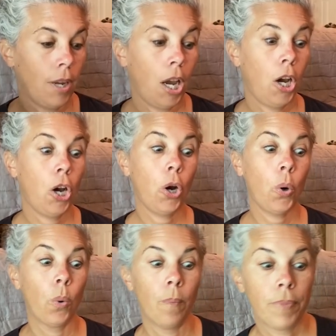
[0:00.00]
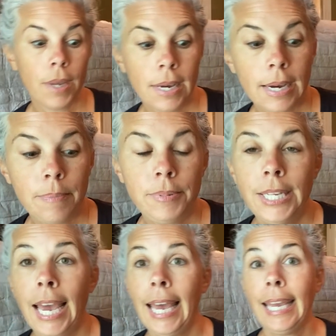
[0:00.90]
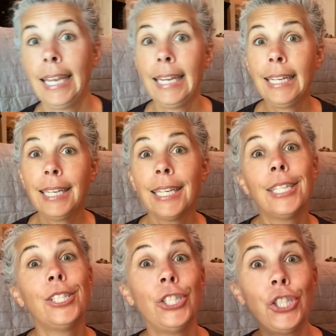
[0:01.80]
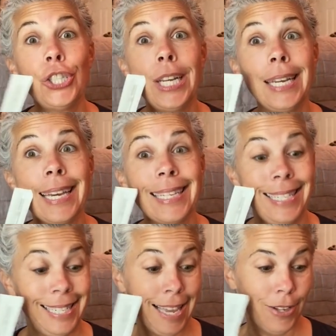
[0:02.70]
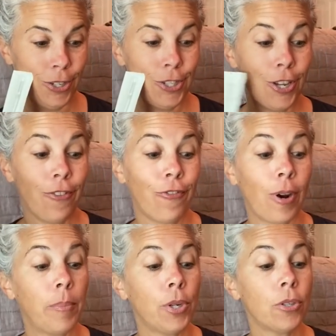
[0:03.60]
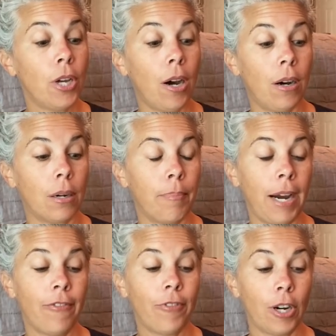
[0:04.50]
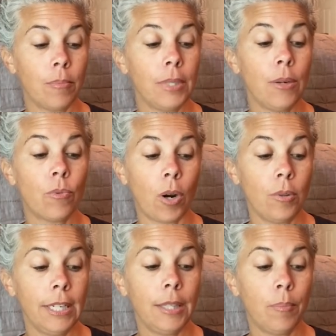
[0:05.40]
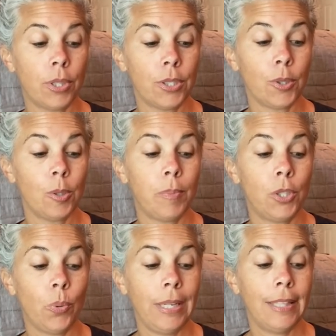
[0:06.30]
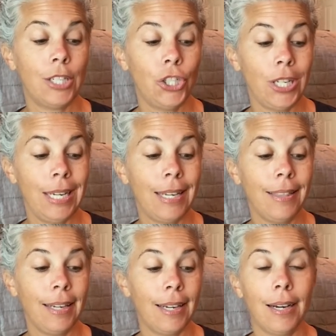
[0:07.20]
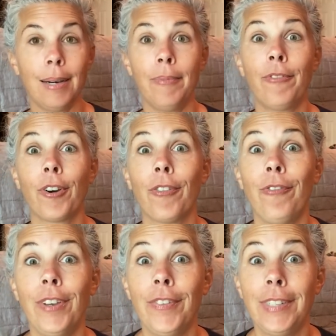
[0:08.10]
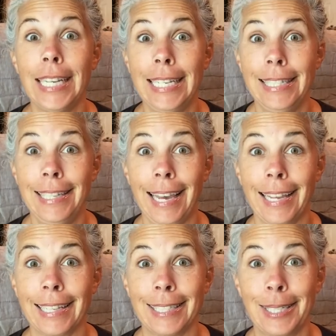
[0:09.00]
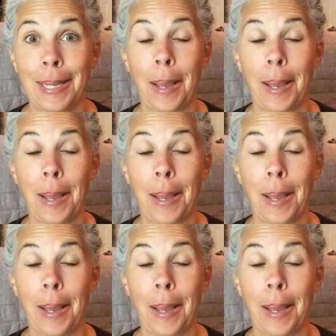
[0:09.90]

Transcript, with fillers: Oh, obtain cheek cells from your dog by firmly rolling the bristles between the cheek and the gum for fifteen seconds.